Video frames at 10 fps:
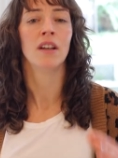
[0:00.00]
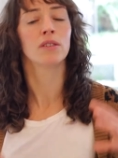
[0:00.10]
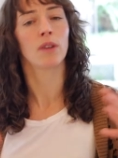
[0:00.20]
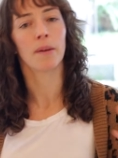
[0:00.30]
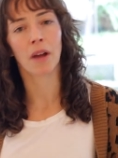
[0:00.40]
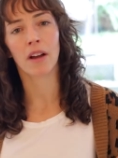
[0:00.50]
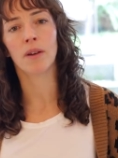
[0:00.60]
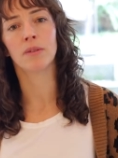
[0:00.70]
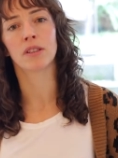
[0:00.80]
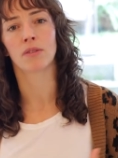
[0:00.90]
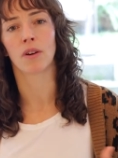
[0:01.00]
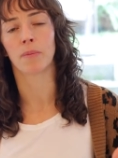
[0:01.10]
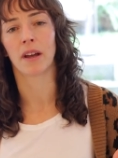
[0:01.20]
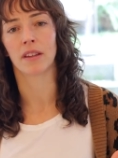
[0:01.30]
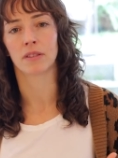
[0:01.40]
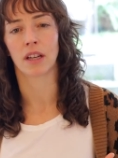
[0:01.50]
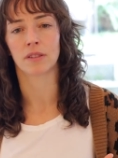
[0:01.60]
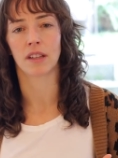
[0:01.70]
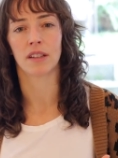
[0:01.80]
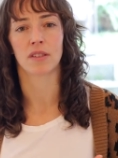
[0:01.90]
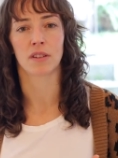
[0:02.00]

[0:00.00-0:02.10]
so I'm not always thrown by those outside